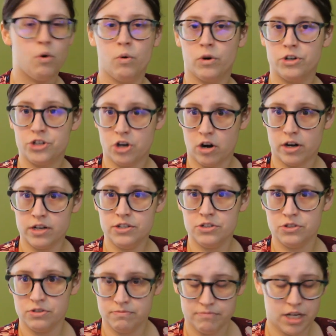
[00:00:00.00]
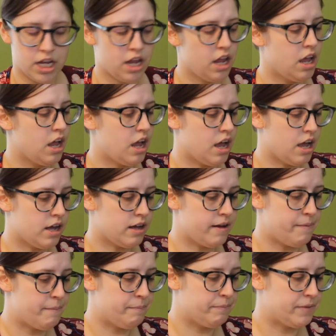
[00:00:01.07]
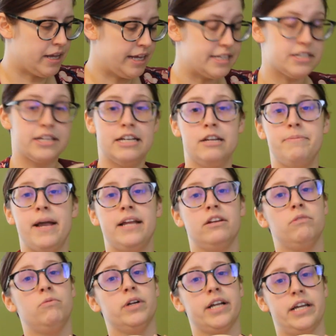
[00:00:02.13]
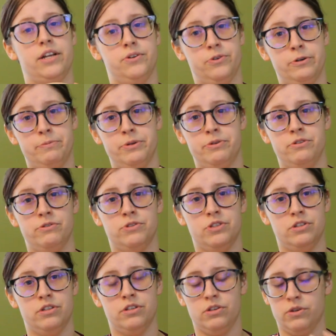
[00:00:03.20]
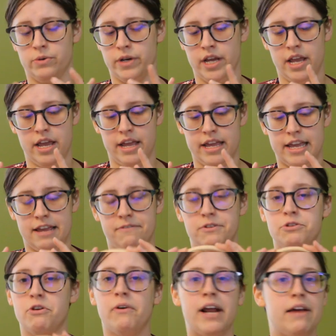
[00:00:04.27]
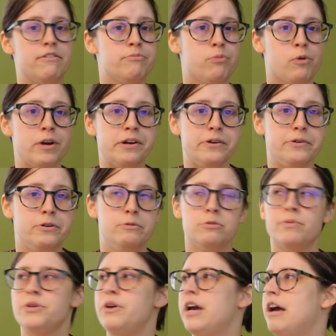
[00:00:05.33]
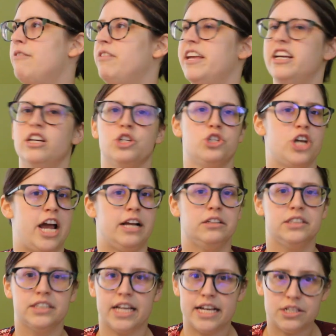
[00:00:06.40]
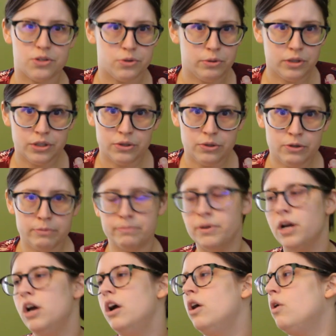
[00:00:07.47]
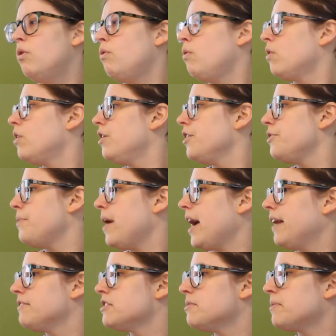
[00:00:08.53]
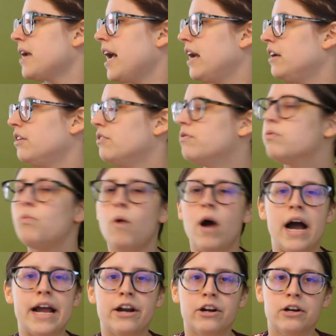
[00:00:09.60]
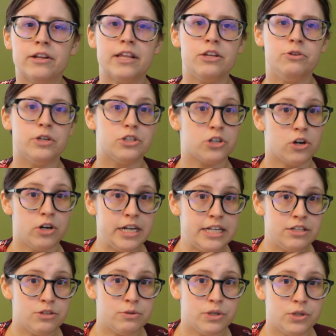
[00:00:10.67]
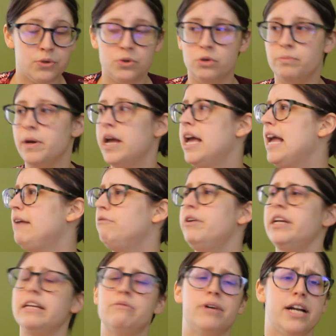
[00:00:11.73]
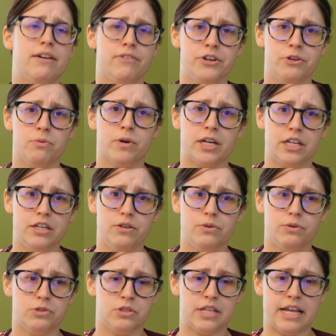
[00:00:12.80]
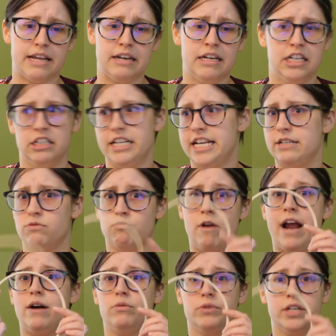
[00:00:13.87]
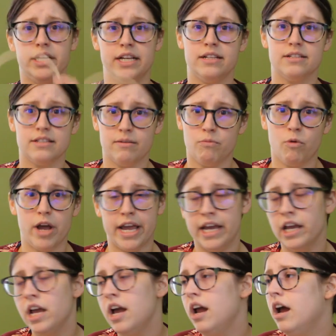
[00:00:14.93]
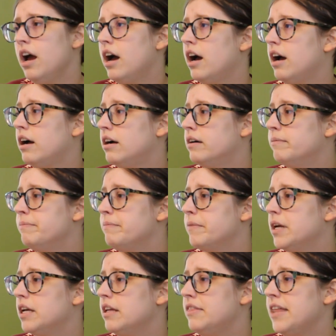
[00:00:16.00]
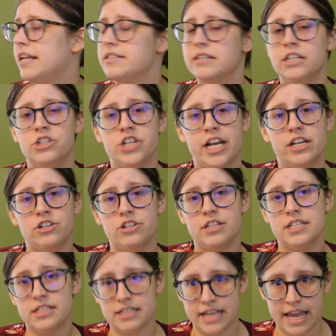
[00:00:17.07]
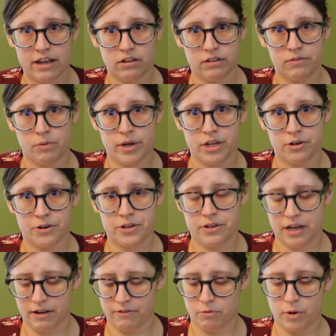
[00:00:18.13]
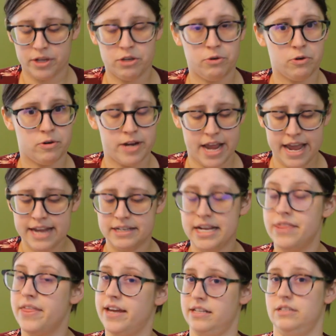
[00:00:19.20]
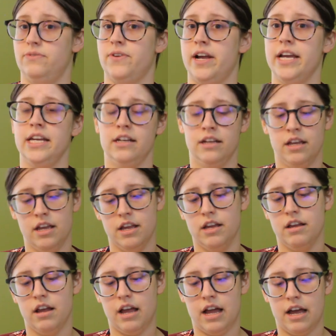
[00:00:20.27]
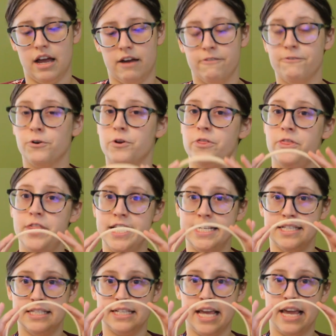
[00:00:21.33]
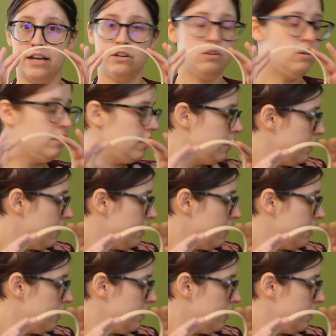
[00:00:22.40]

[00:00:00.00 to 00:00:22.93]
or jars. It's going to depend on what kind of hoop you use too. If you don't have embroidery hoops, but you have like a child-size hula hoop, or you have some kind of wire that you could turn into a hoop, really whatever you want to use that is round in some way. That's going to change the scale of what you create, and that is fine. For this scale,